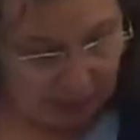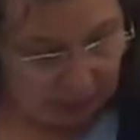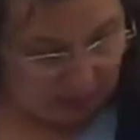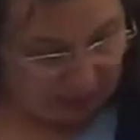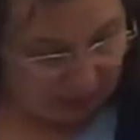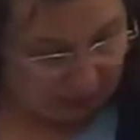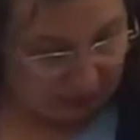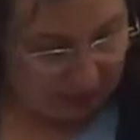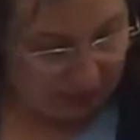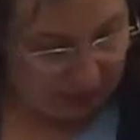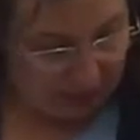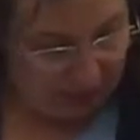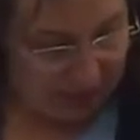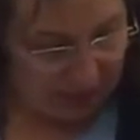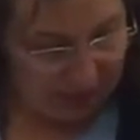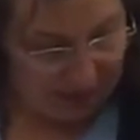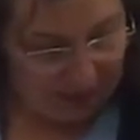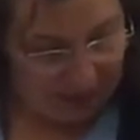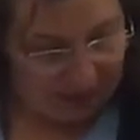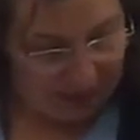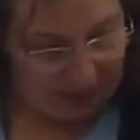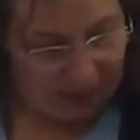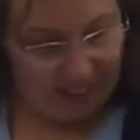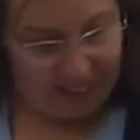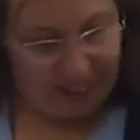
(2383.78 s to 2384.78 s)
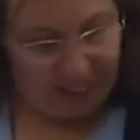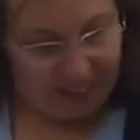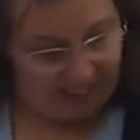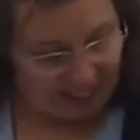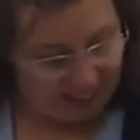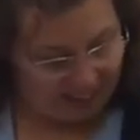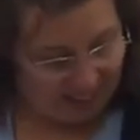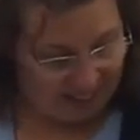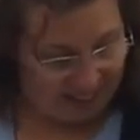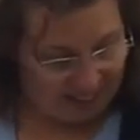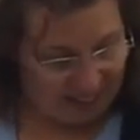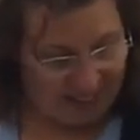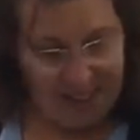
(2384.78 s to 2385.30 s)
it. That's
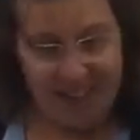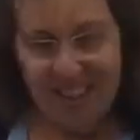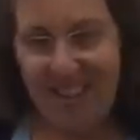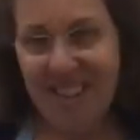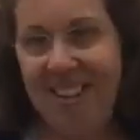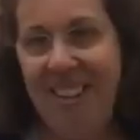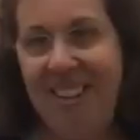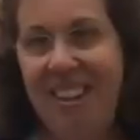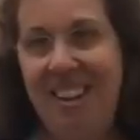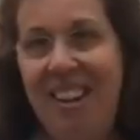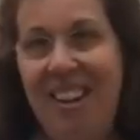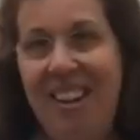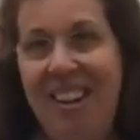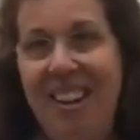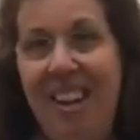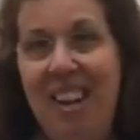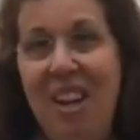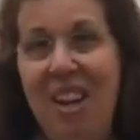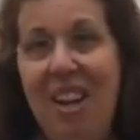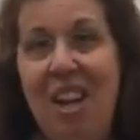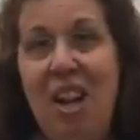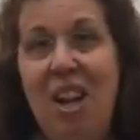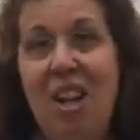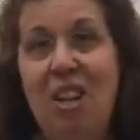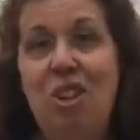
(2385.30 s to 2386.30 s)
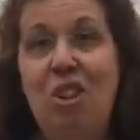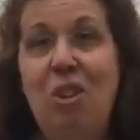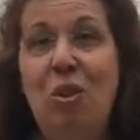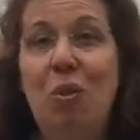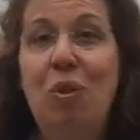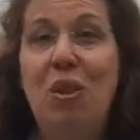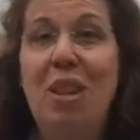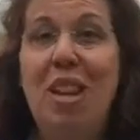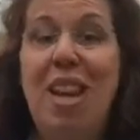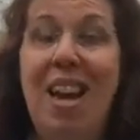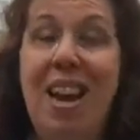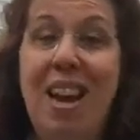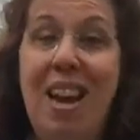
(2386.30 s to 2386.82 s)
it. So
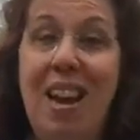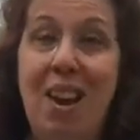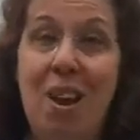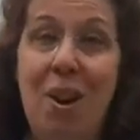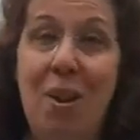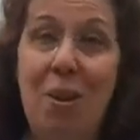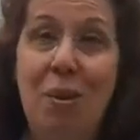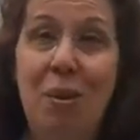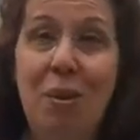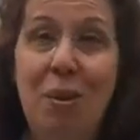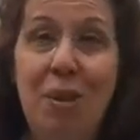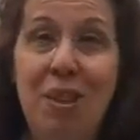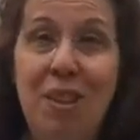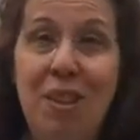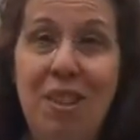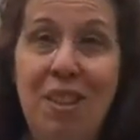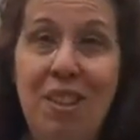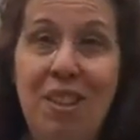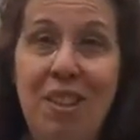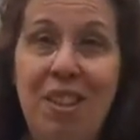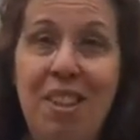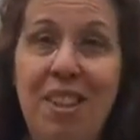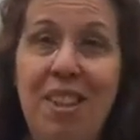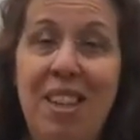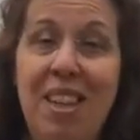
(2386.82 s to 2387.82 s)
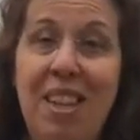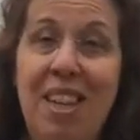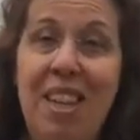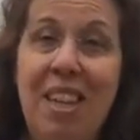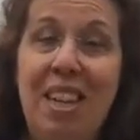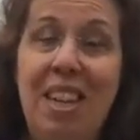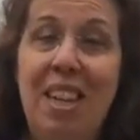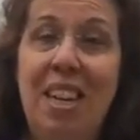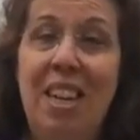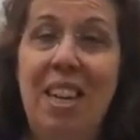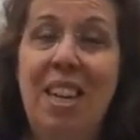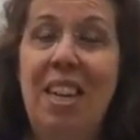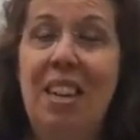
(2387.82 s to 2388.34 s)
now,
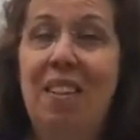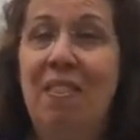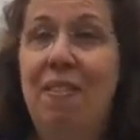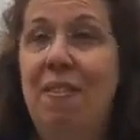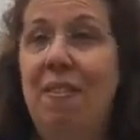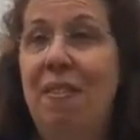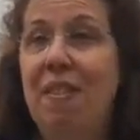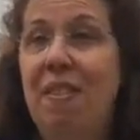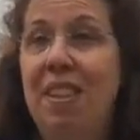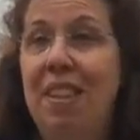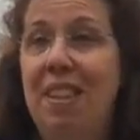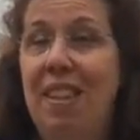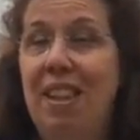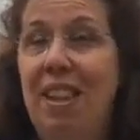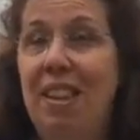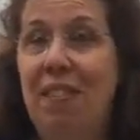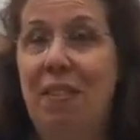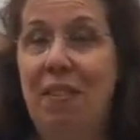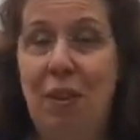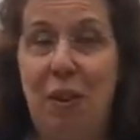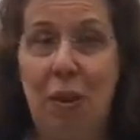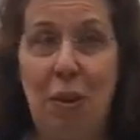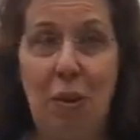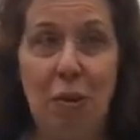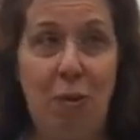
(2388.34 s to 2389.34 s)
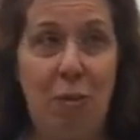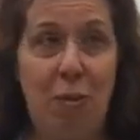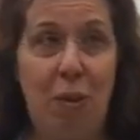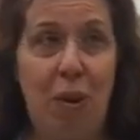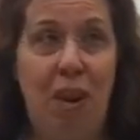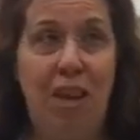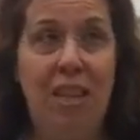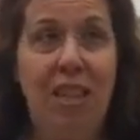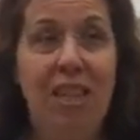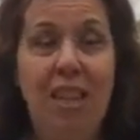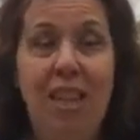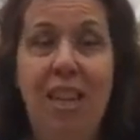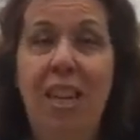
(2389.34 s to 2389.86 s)
if, if you
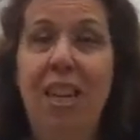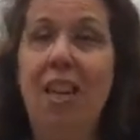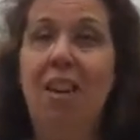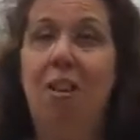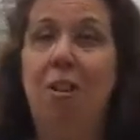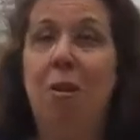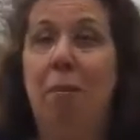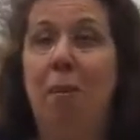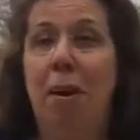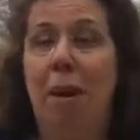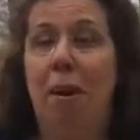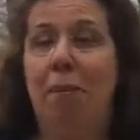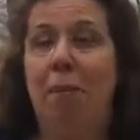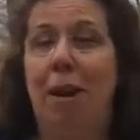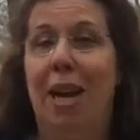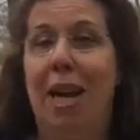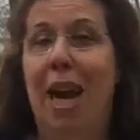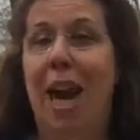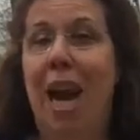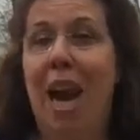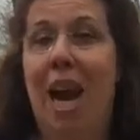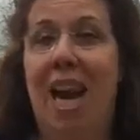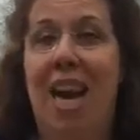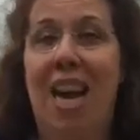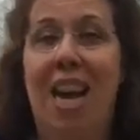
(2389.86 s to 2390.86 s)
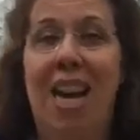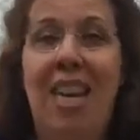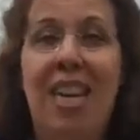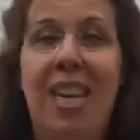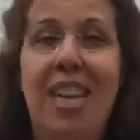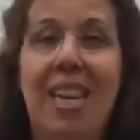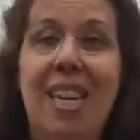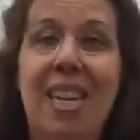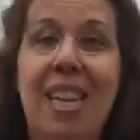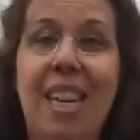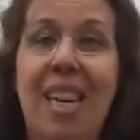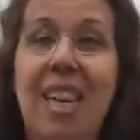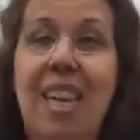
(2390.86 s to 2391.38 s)
want to hear about my
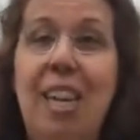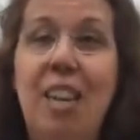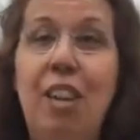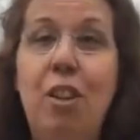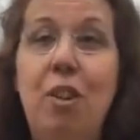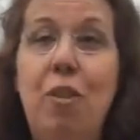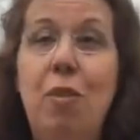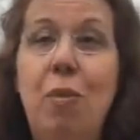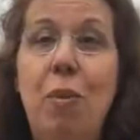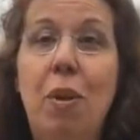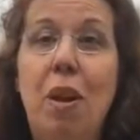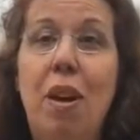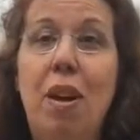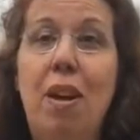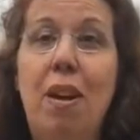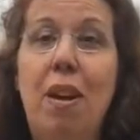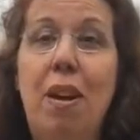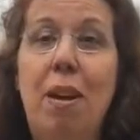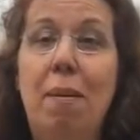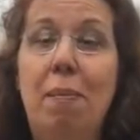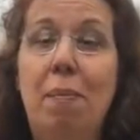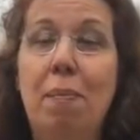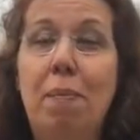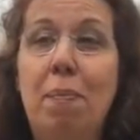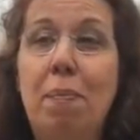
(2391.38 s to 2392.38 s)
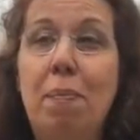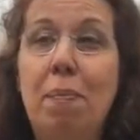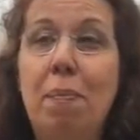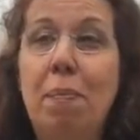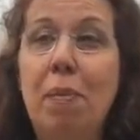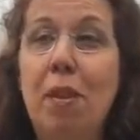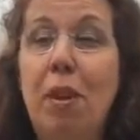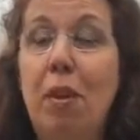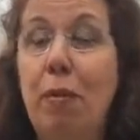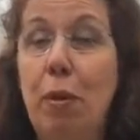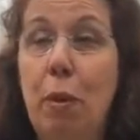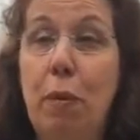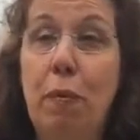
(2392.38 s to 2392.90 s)
hike and you, um,
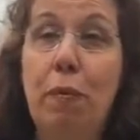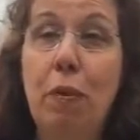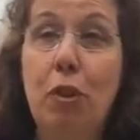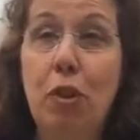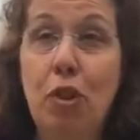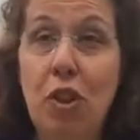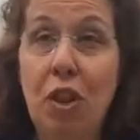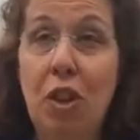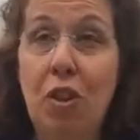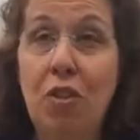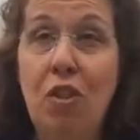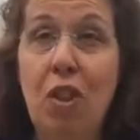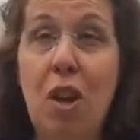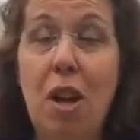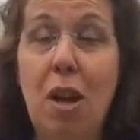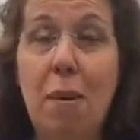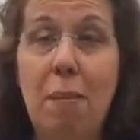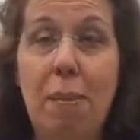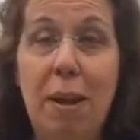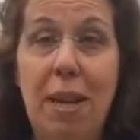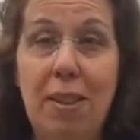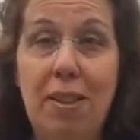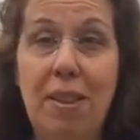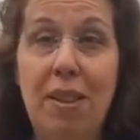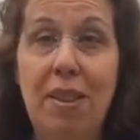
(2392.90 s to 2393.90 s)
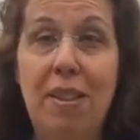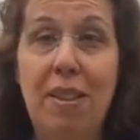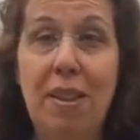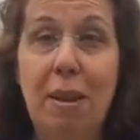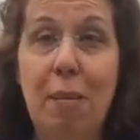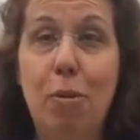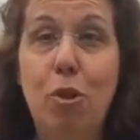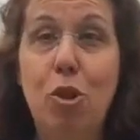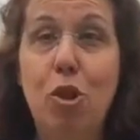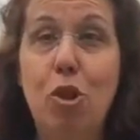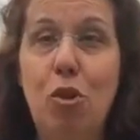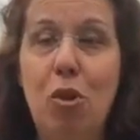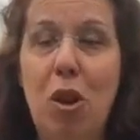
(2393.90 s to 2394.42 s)
well, first I'll talk about the
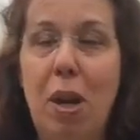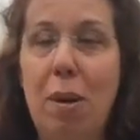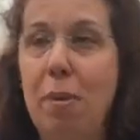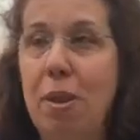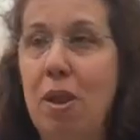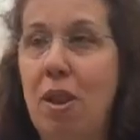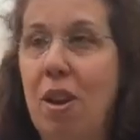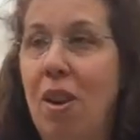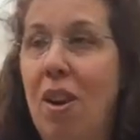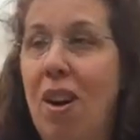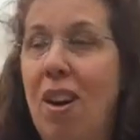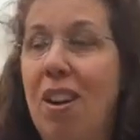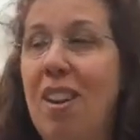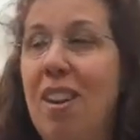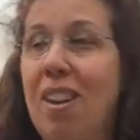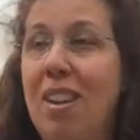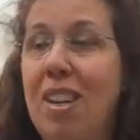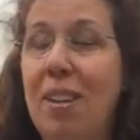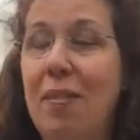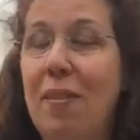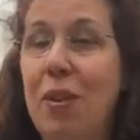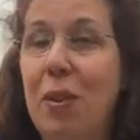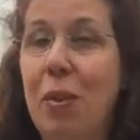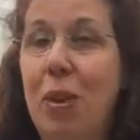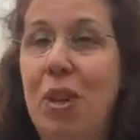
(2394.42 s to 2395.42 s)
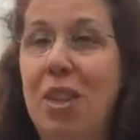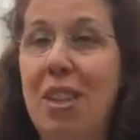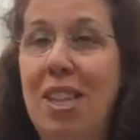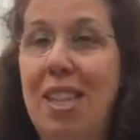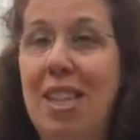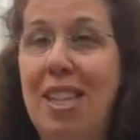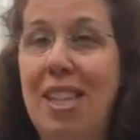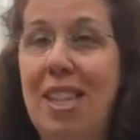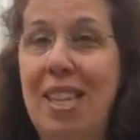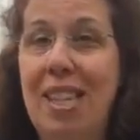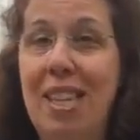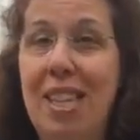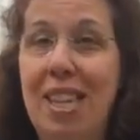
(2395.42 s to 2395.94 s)
summer stripe along. I'll give you all the
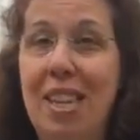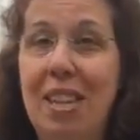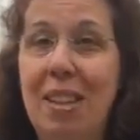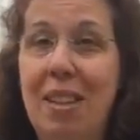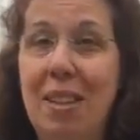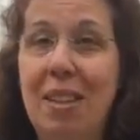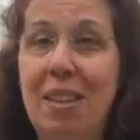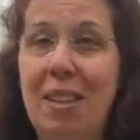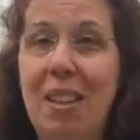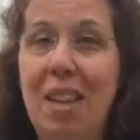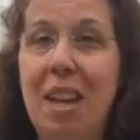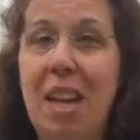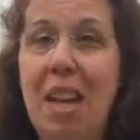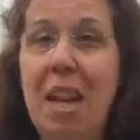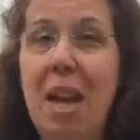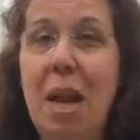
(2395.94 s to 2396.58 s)
details.